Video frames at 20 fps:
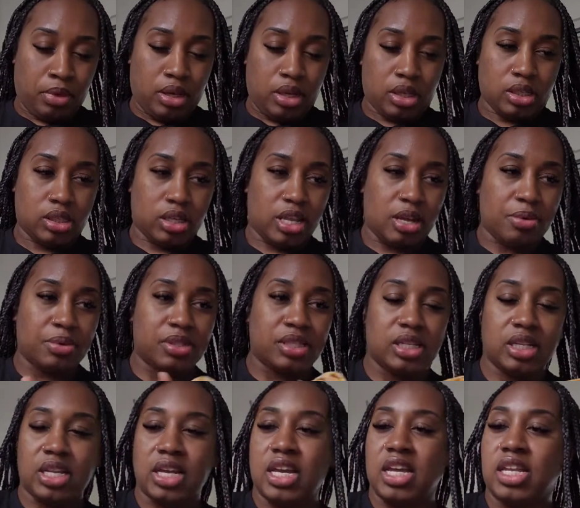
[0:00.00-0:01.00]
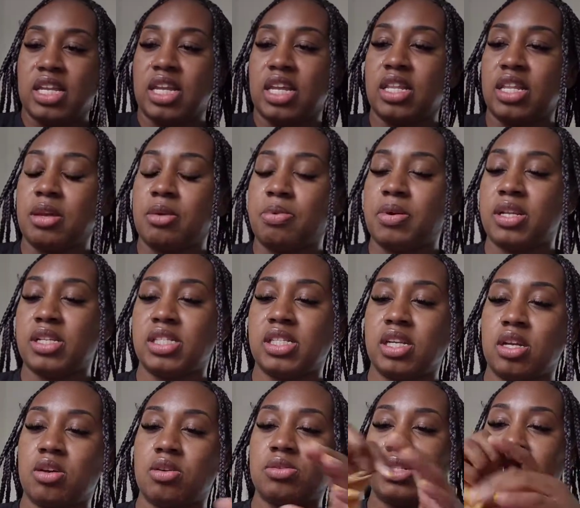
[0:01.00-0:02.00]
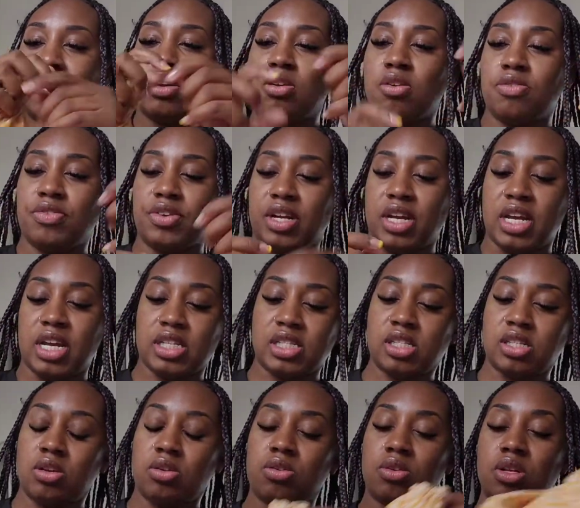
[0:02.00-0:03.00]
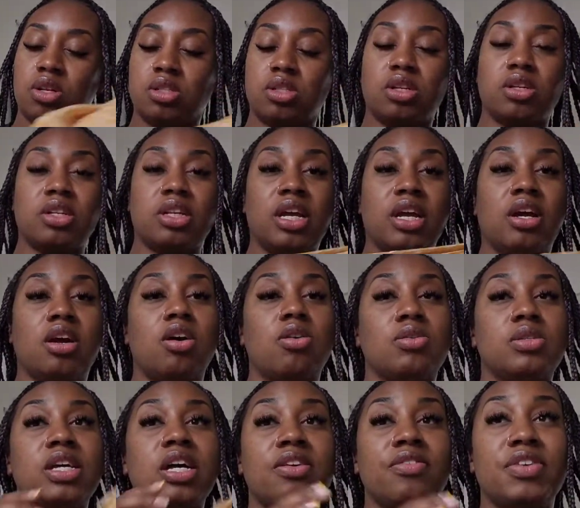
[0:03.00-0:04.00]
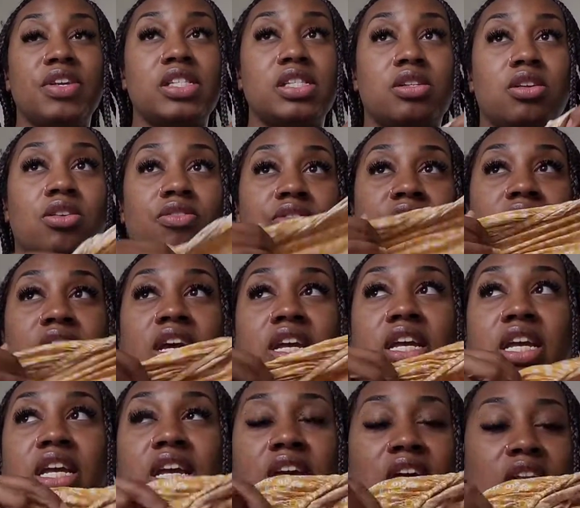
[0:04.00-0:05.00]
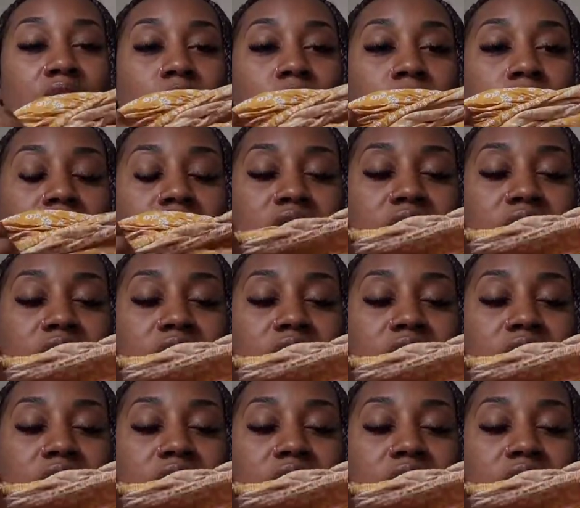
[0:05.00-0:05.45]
So that was delayed, and they put us in a hotel overnight. So during that hotel visit overnight, it kind of worked